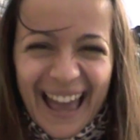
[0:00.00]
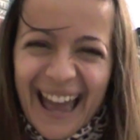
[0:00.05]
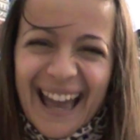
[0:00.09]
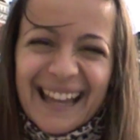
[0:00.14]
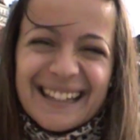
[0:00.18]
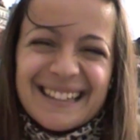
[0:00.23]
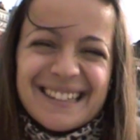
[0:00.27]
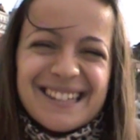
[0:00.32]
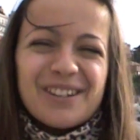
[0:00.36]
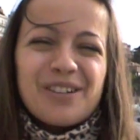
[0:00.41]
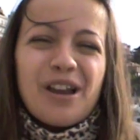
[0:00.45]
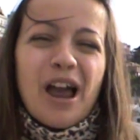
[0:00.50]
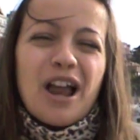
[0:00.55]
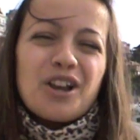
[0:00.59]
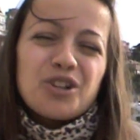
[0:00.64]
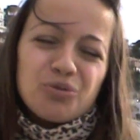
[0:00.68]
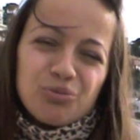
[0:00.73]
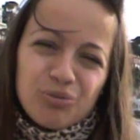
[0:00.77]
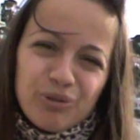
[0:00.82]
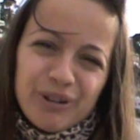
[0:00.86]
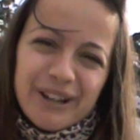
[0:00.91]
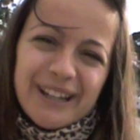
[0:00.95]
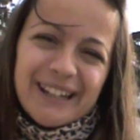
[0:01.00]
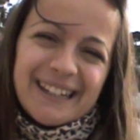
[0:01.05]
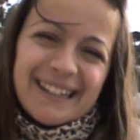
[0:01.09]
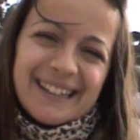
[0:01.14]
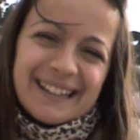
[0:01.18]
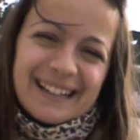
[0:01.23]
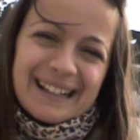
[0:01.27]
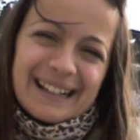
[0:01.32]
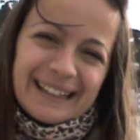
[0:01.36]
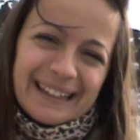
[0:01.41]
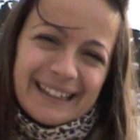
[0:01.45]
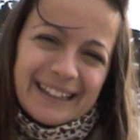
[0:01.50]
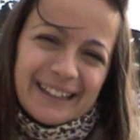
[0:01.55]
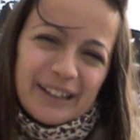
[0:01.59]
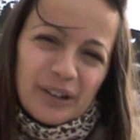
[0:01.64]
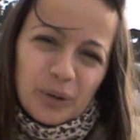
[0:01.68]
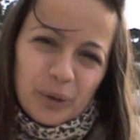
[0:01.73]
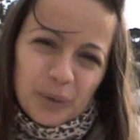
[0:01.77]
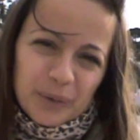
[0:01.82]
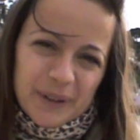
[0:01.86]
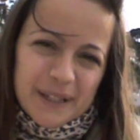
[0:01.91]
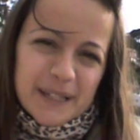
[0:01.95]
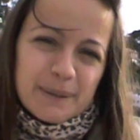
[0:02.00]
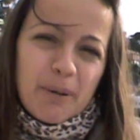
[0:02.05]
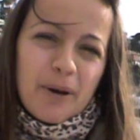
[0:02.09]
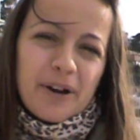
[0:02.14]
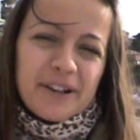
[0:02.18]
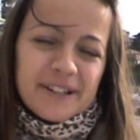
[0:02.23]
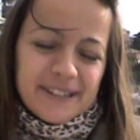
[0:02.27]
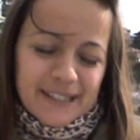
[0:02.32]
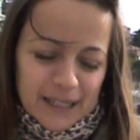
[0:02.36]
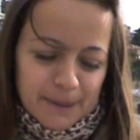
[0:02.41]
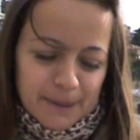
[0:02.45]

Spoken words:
and to really clear all these past